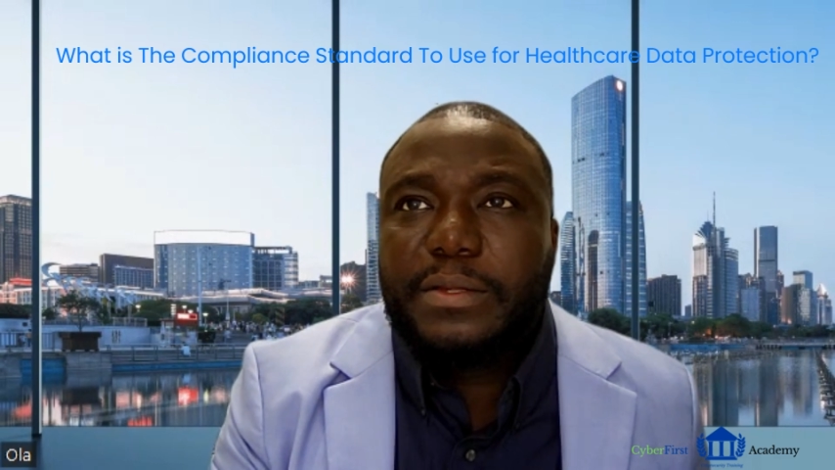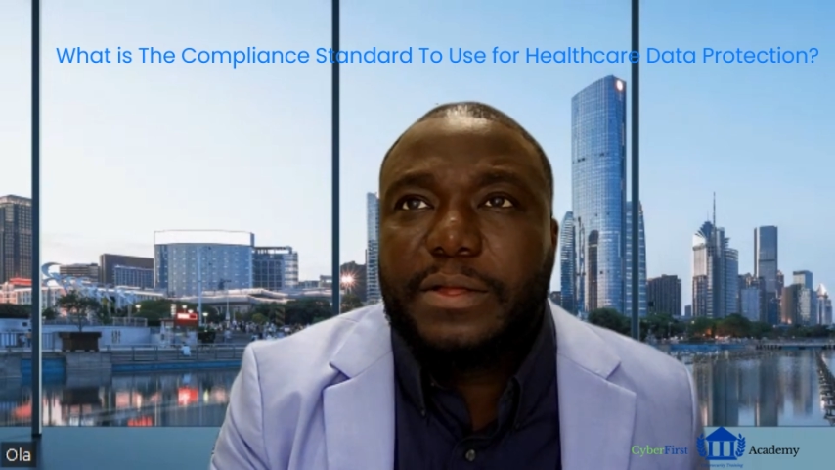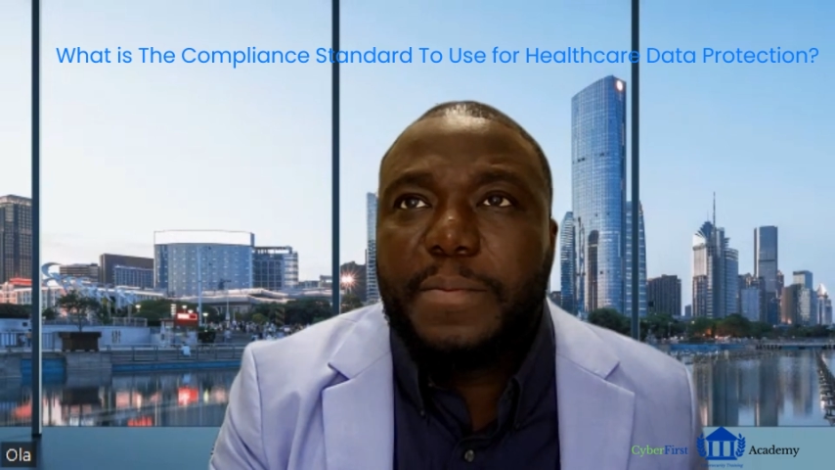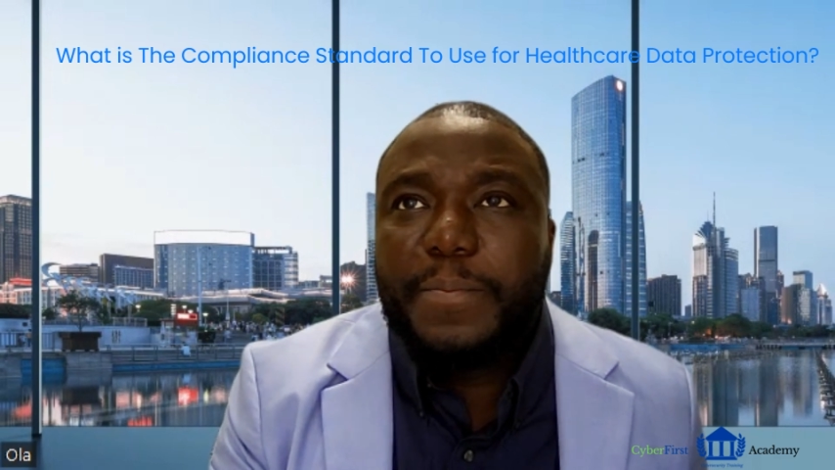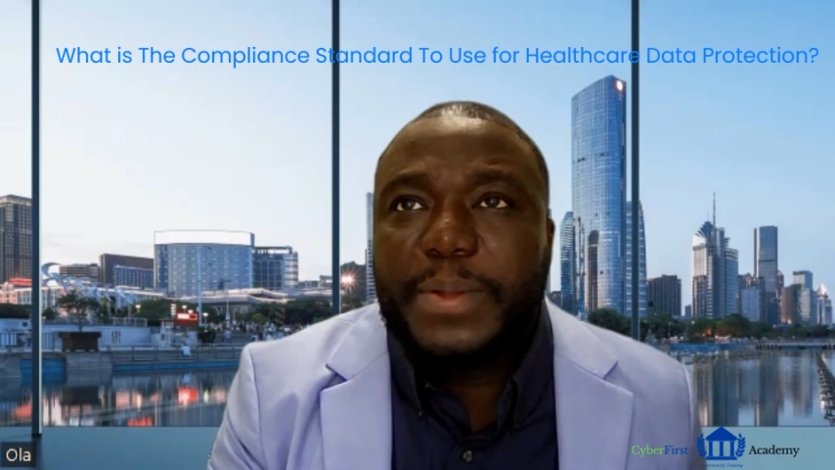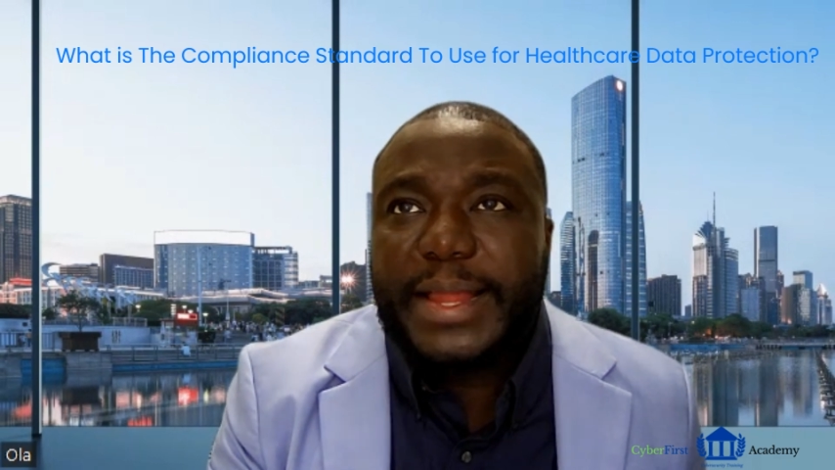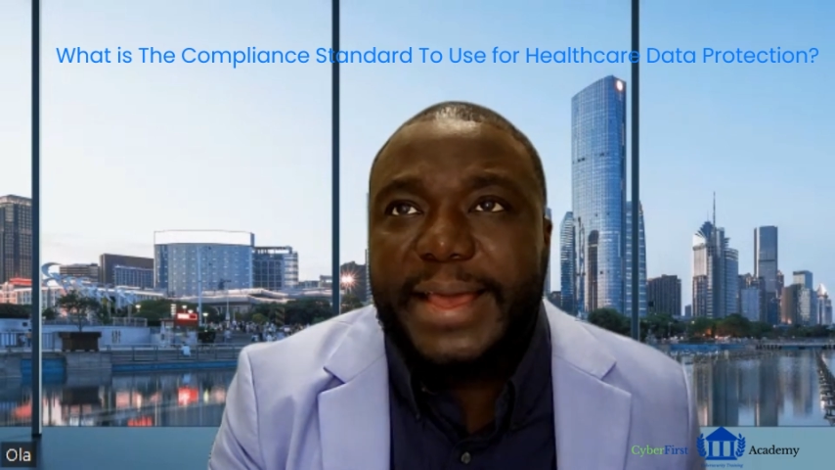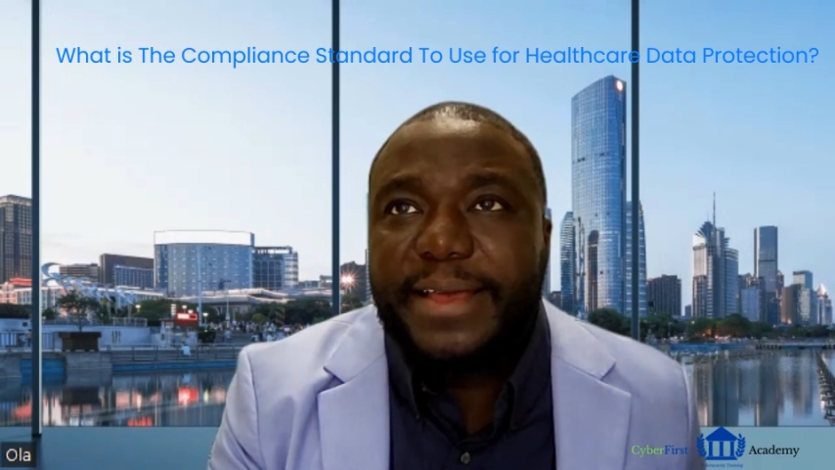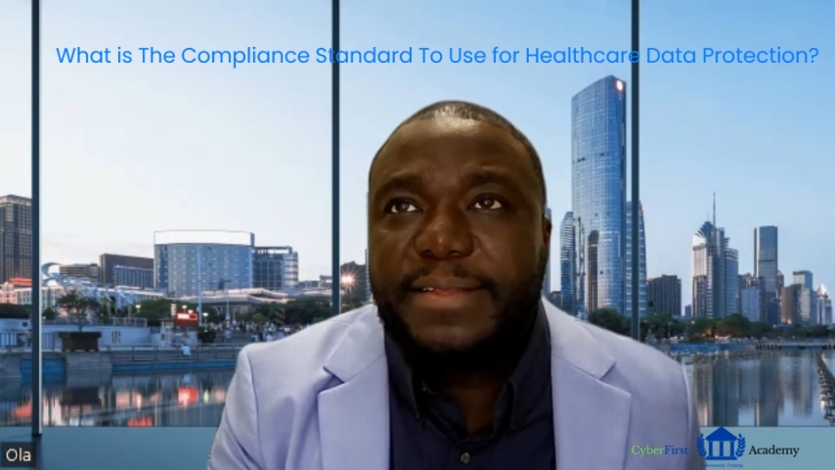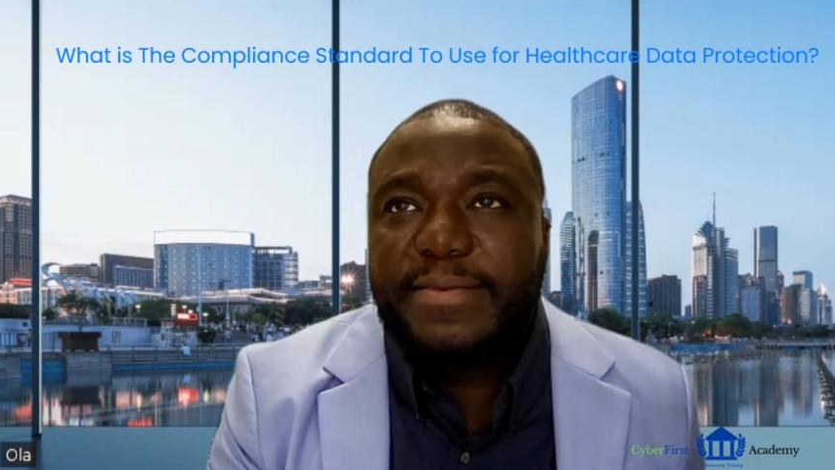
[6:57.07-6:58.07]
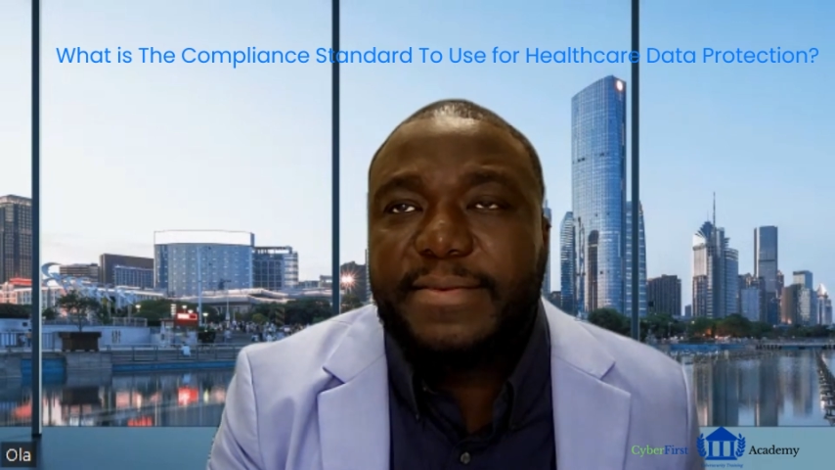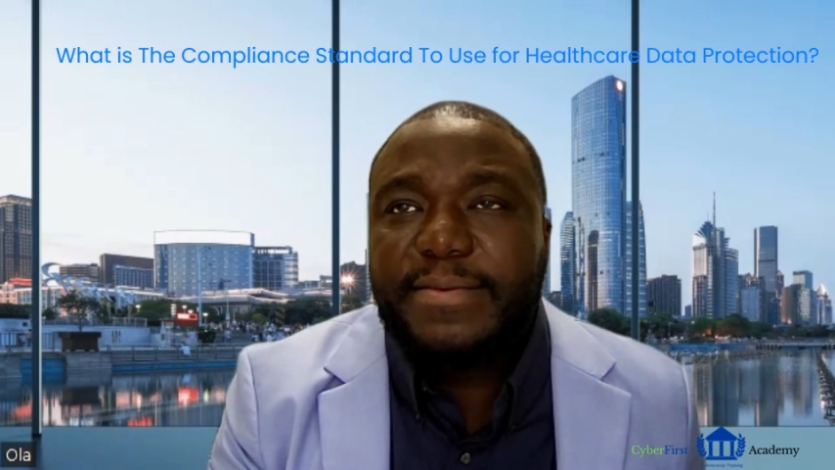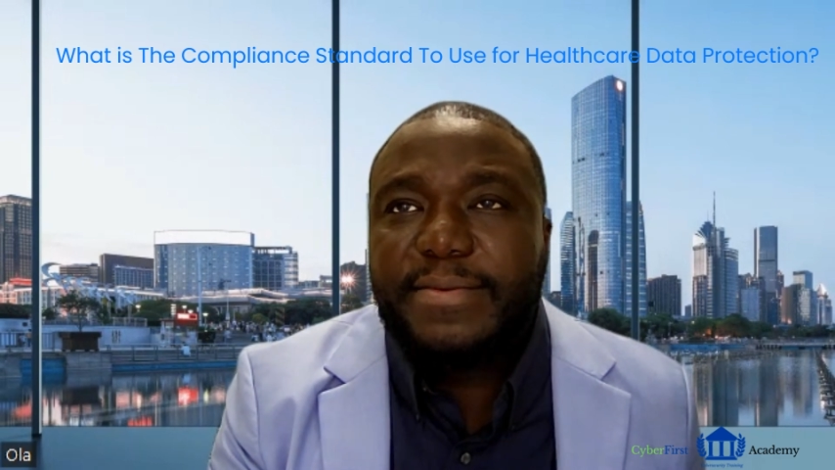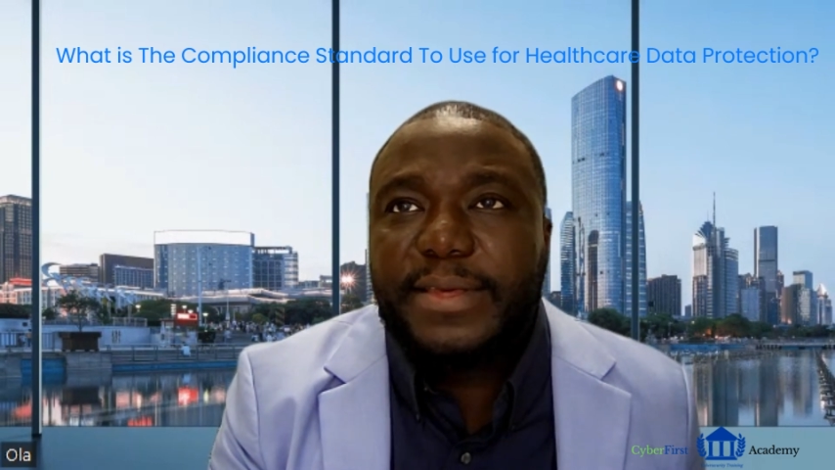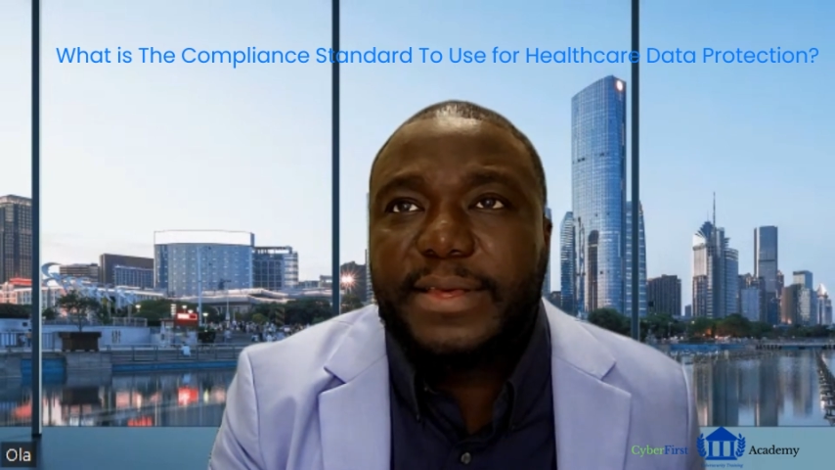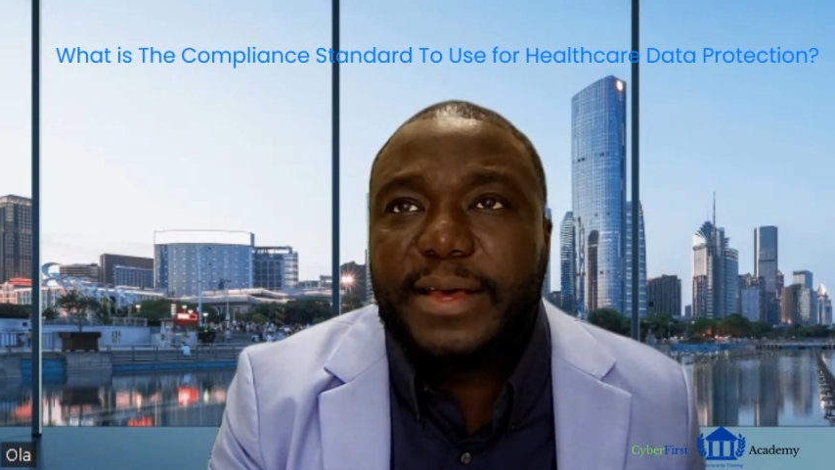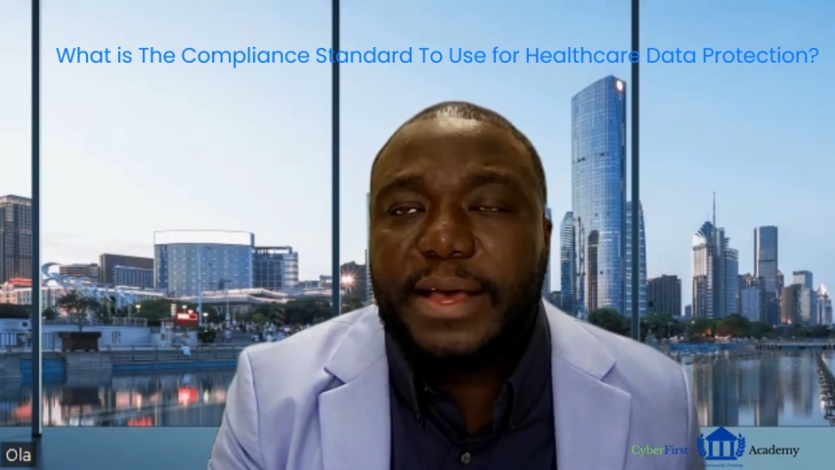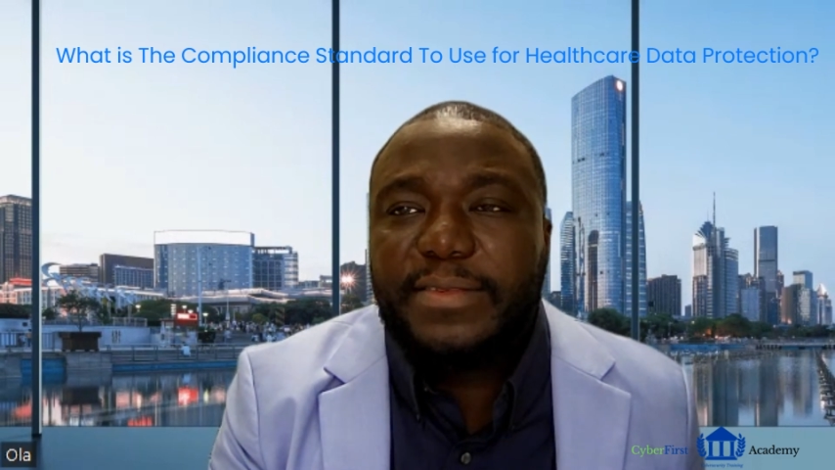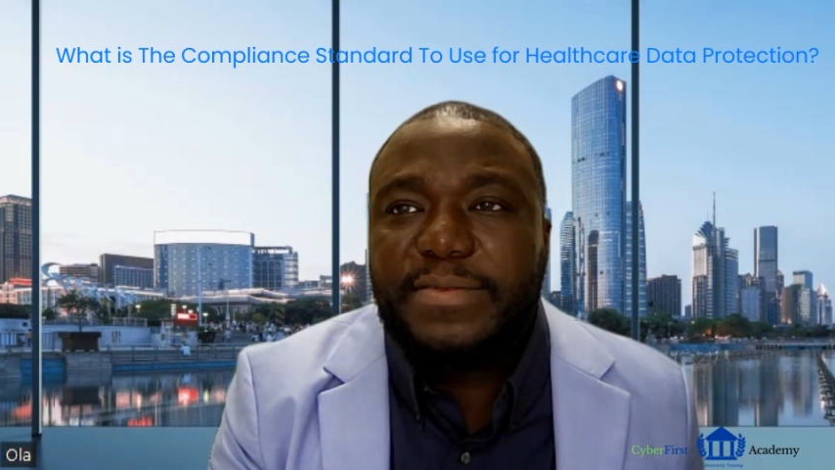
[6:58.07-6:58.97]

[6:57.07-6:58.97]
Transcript: compliance uh,